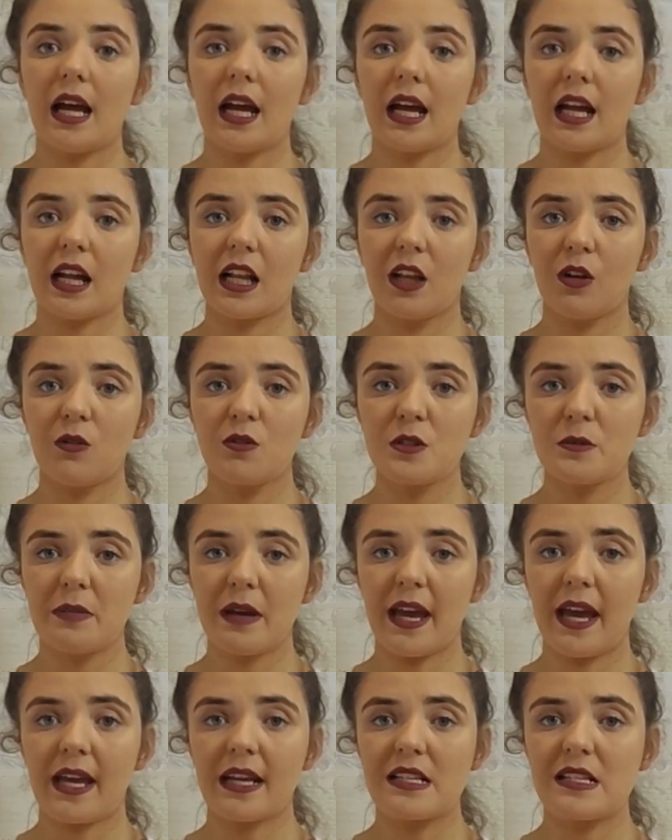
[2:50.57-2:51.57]
Clothes
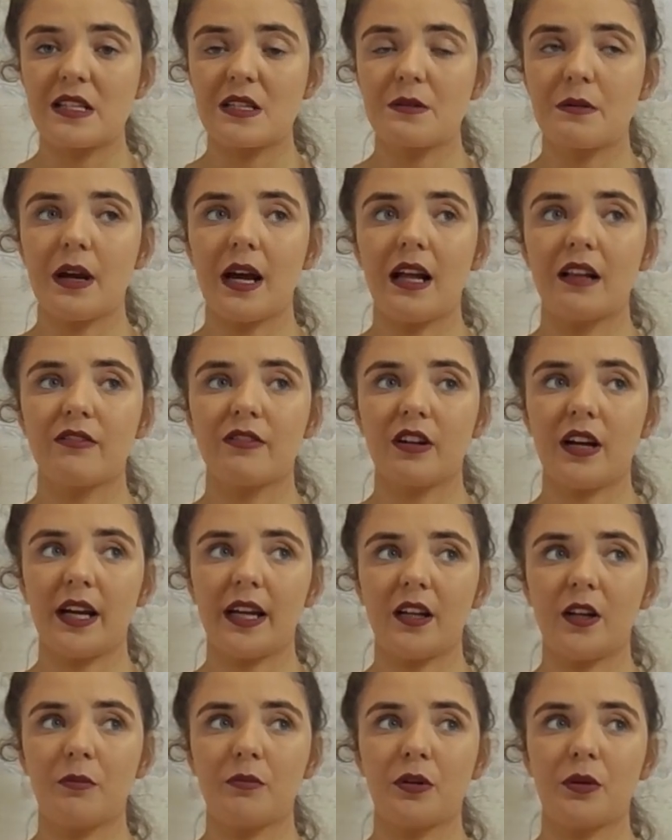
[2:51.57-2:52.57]
pegs as well for hanging
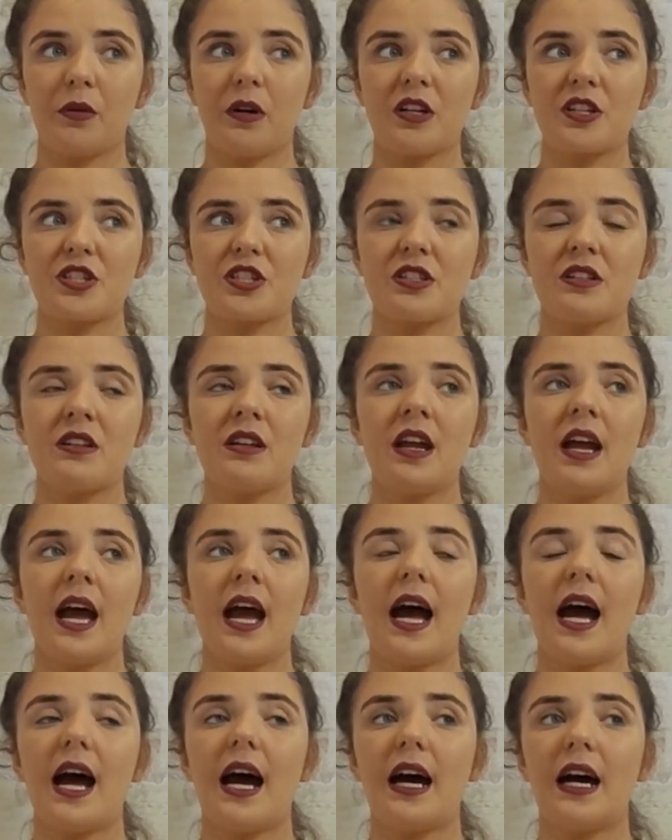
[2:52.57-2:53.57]
up your washing,
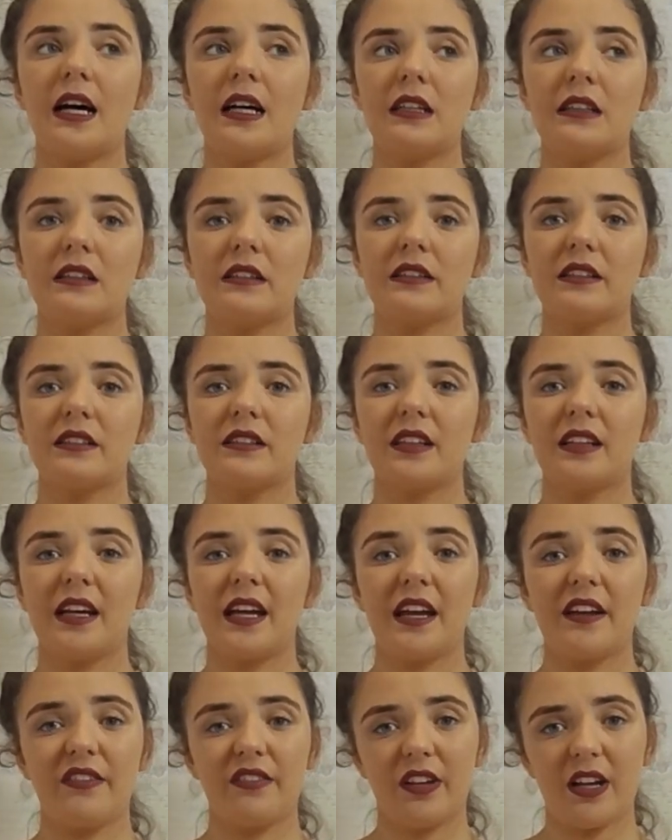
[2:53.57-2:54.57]
and
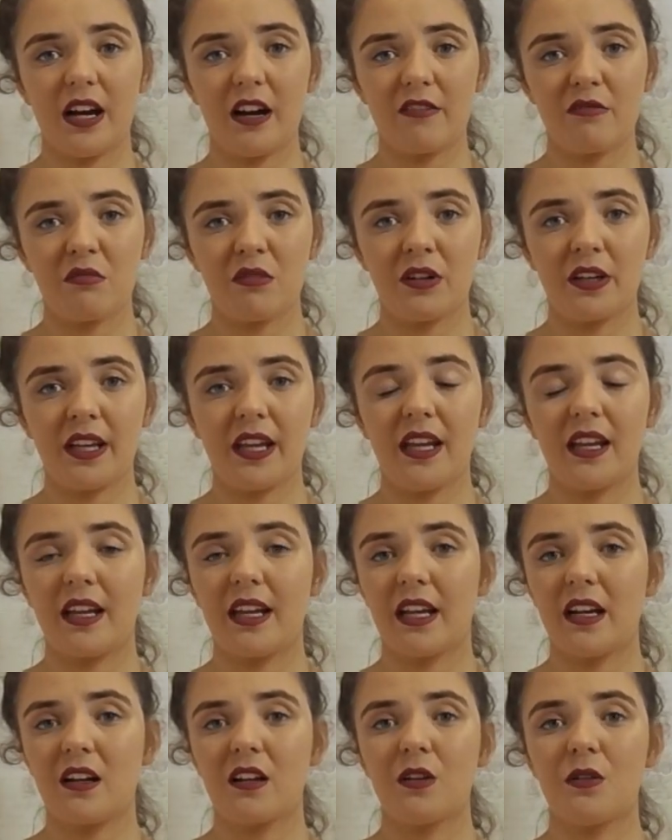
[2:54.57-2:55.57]
if you have money,
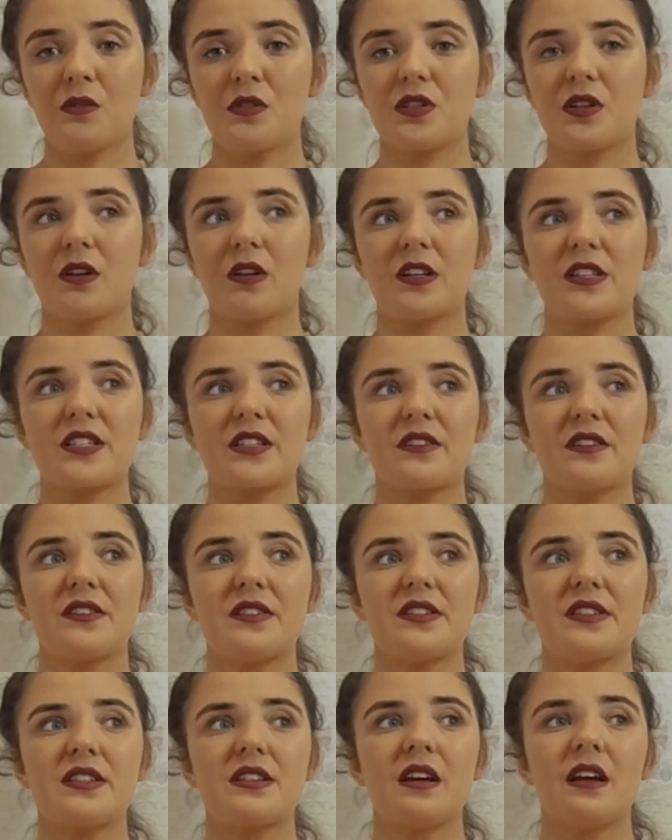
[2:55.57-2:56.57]
get a clothes horse,
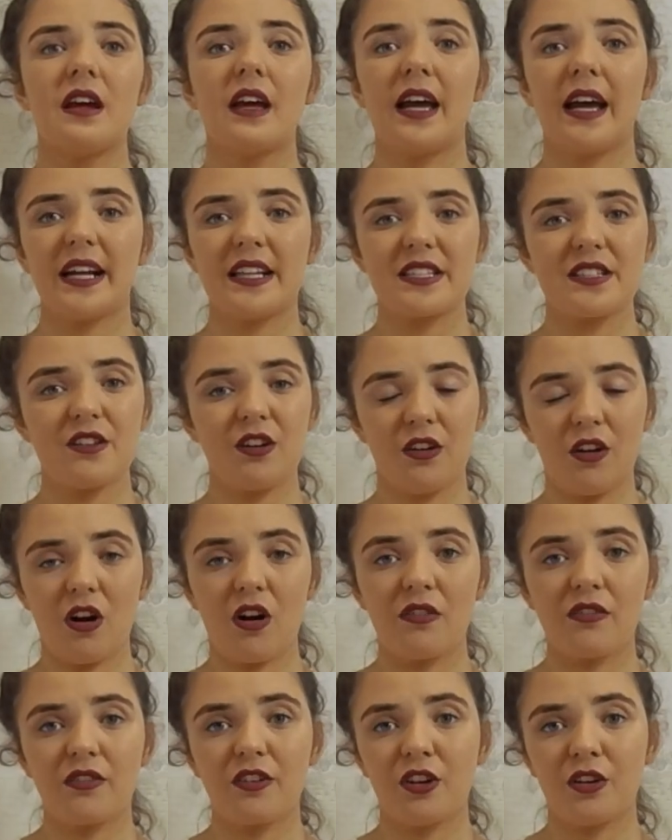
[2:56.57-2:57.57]
because it's not
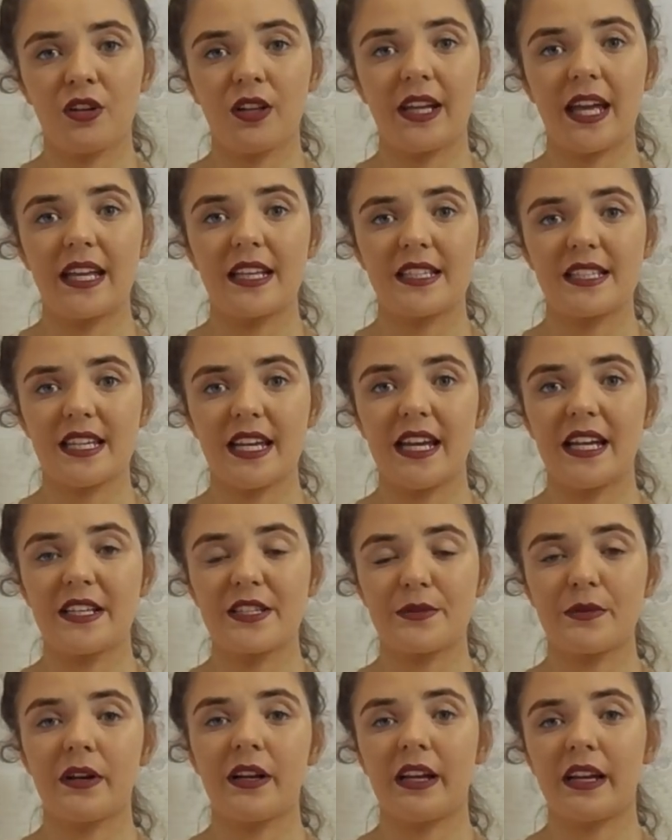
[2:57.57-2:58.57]
often you'll get days
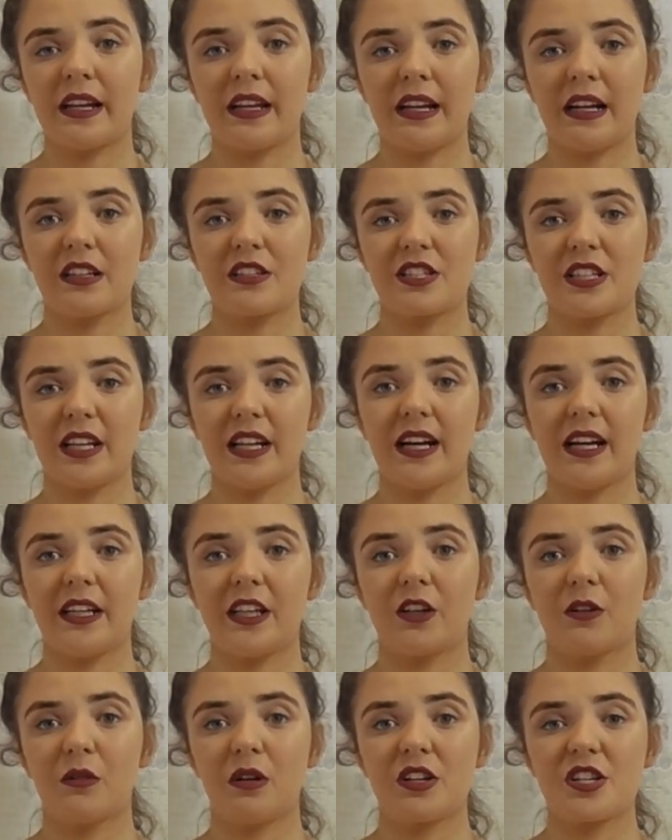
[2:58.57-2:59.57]
where you can actually hang
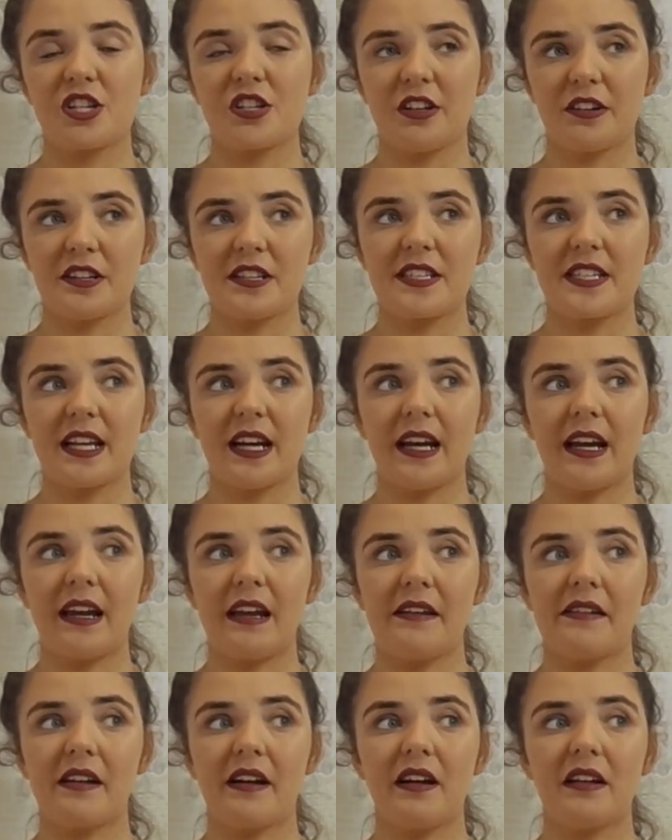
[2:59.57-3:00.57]
your washing
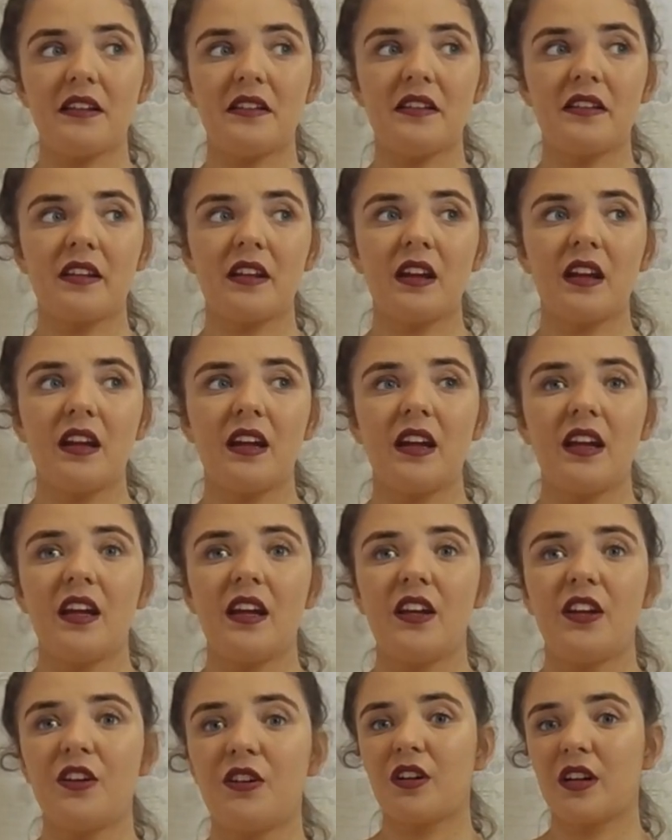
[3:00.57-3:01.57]
outside, and
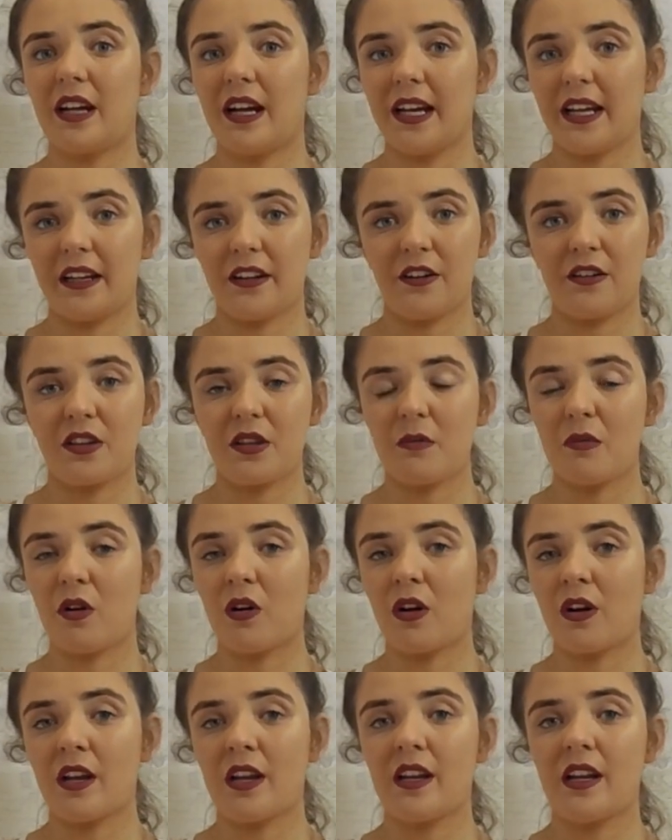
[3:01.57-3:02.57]
you hang it out in the
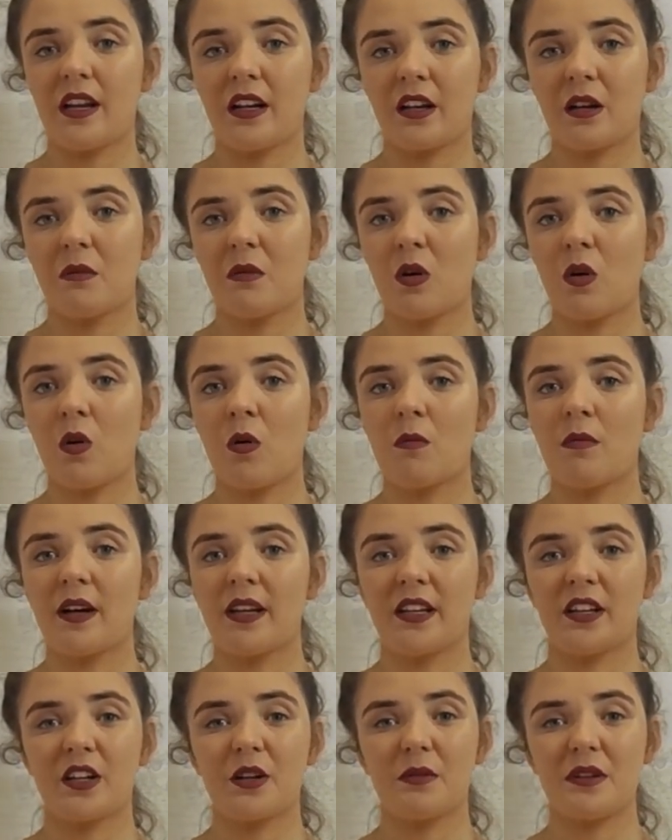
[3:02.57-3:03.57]
morning and come home and
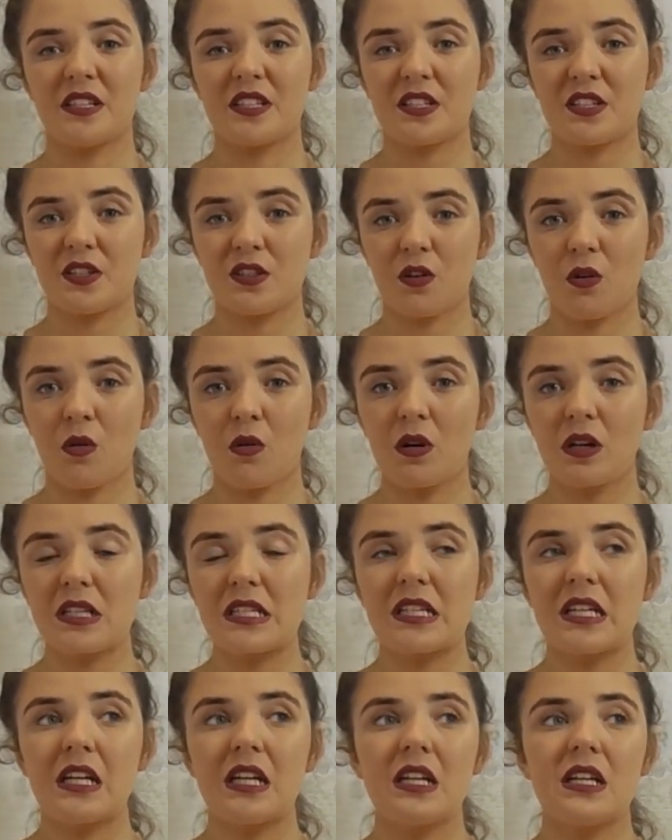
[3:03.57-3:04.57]
it could be soaked.
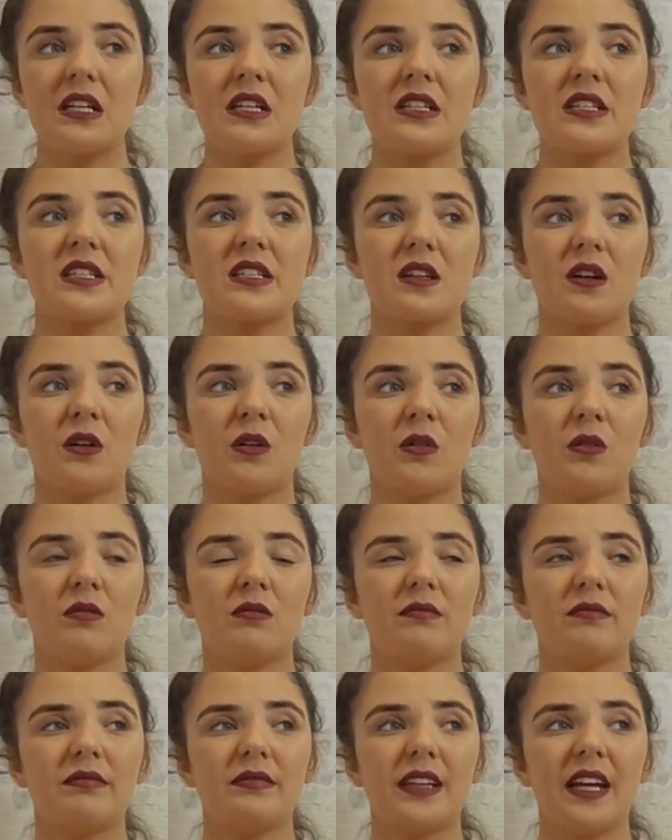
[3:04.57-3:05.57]
So
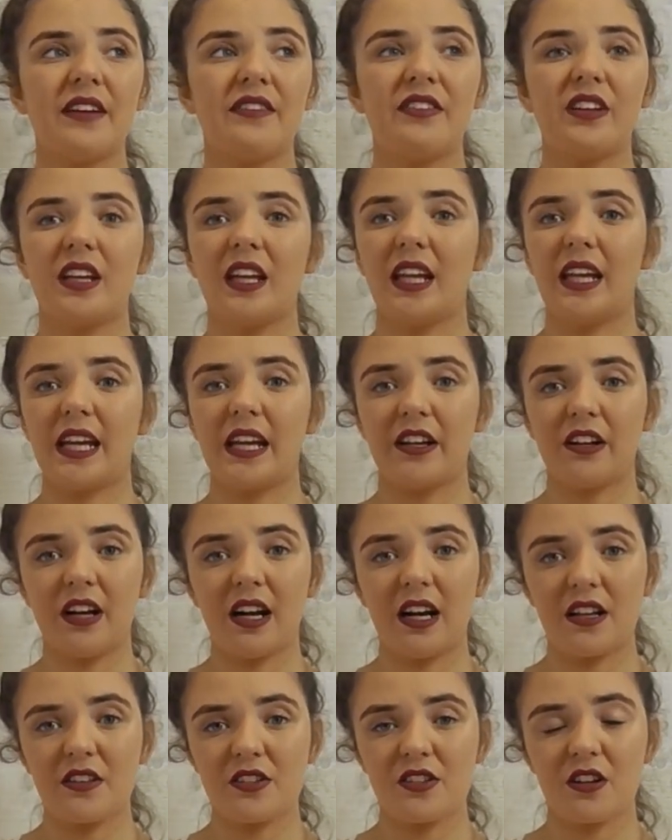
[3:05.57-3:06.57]
if you can get your
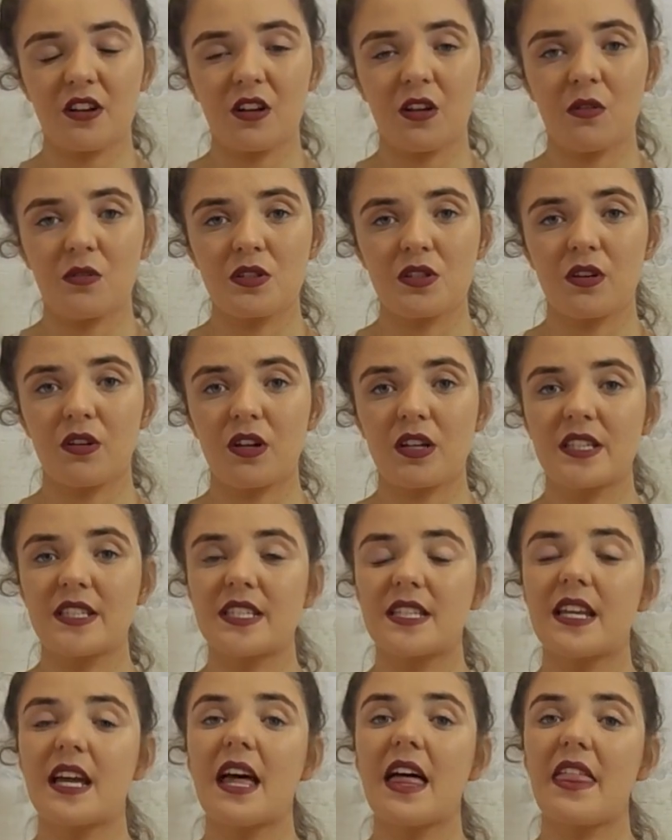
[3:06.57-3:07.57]
hands on a clothes horse,
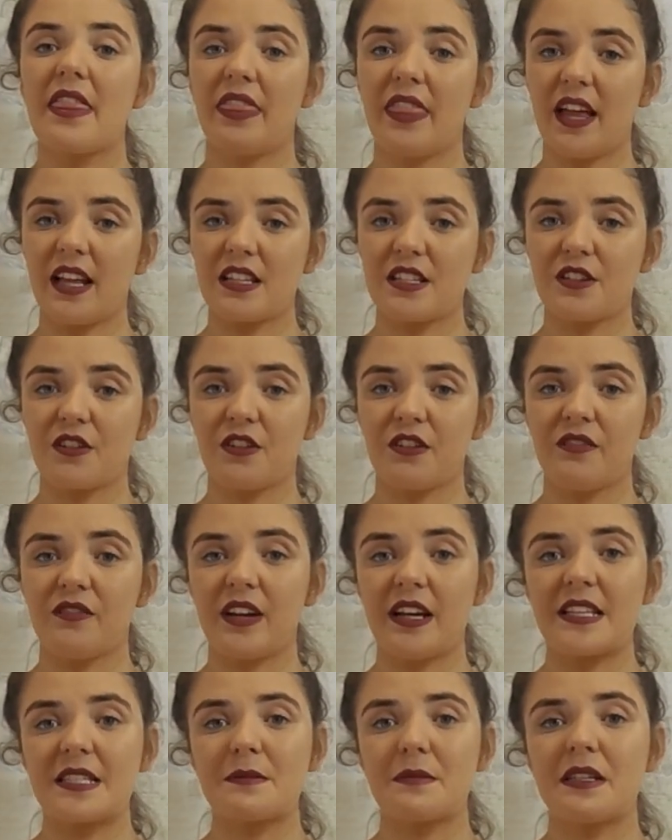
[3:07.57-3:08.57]
that's a good
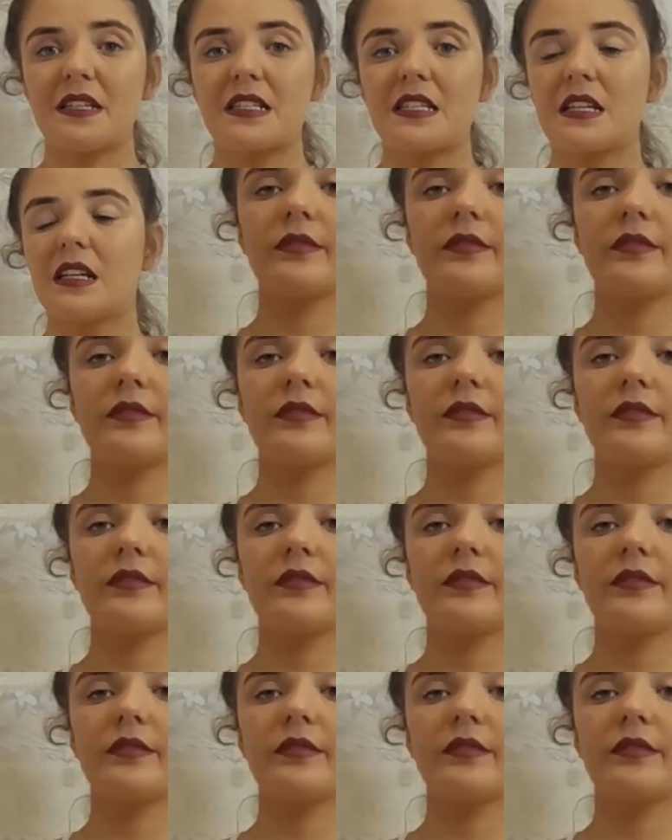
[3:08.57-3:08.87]
investment.